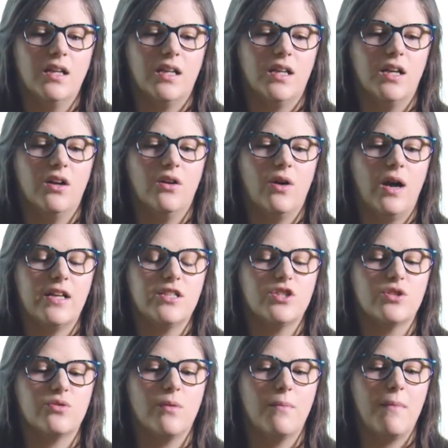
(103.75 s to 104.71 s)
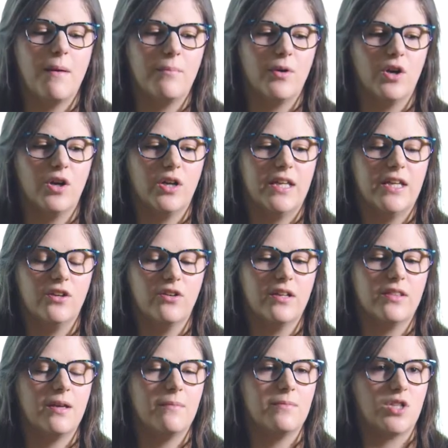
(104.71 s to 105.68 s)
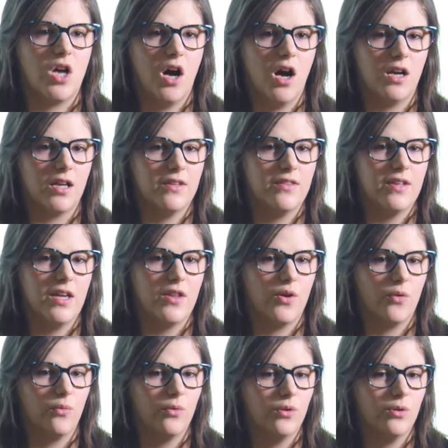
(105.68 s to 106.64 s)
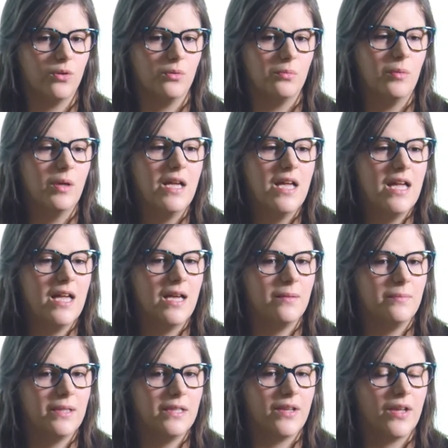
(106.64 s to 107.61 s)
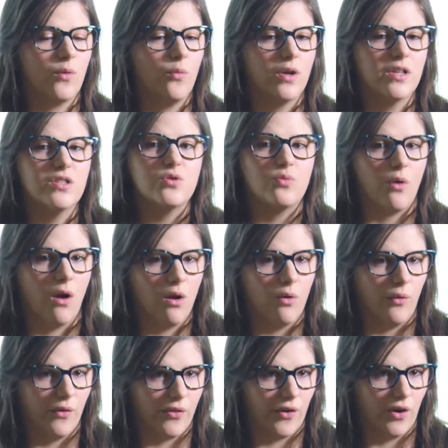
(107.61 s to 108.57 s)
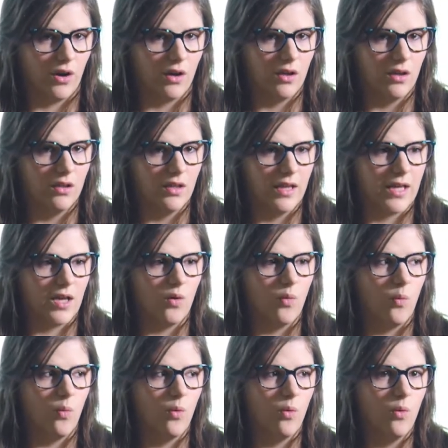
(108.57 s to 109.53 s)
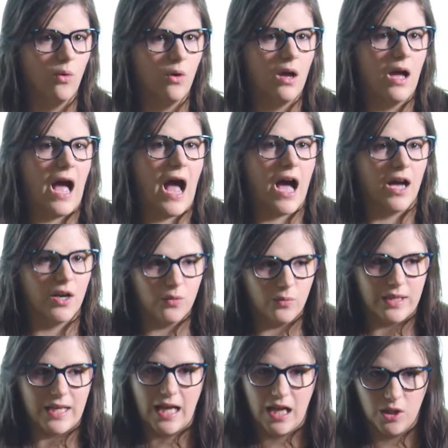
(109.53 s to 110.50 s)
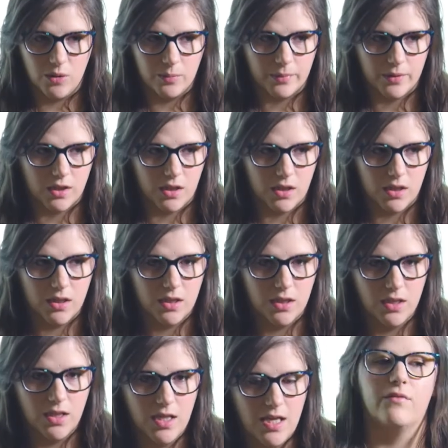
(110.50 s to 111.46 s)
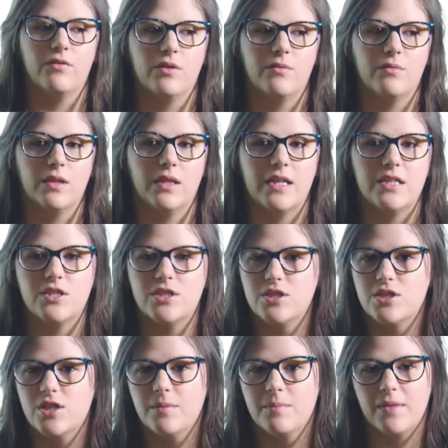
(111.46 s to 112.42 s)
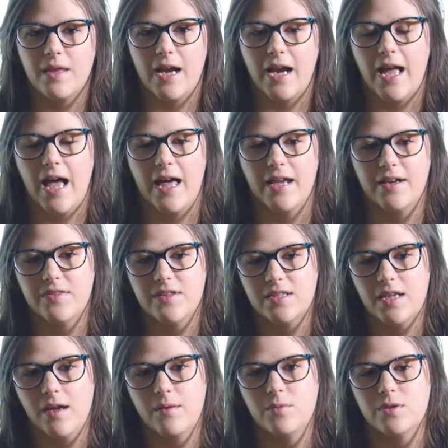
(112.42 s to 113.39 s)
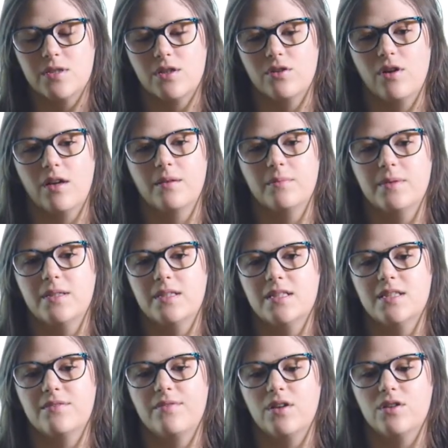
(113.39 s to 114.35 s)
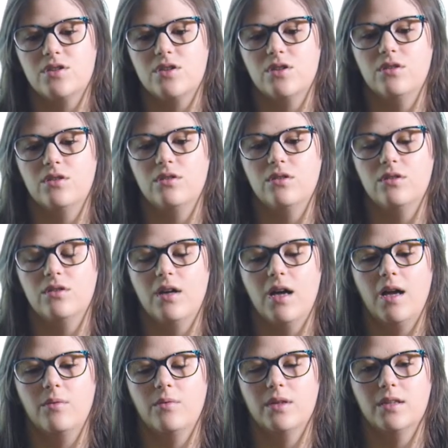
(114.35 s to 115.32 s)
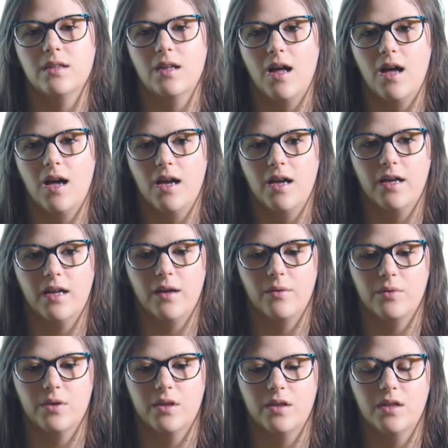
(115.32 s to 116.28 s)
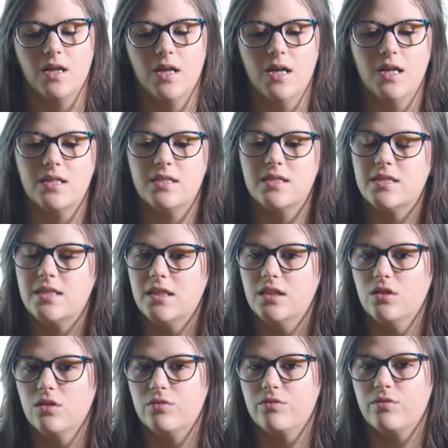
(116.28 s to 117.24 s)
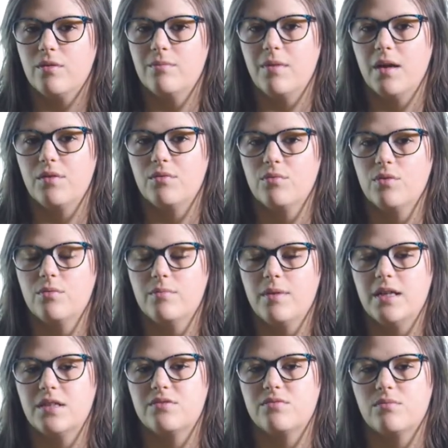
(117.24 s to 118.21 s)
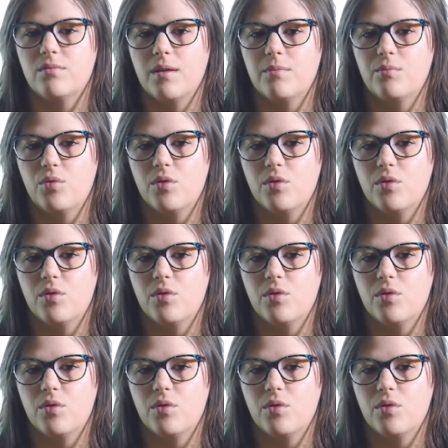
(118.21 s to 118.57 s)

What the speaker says: I just remember hearing them talk in the other room and being like, what's wrong with her? Like, how do we help her? Every relationship that I had at the time was incredibly dysfunctional. I would lie, I would steal from my roommates, from my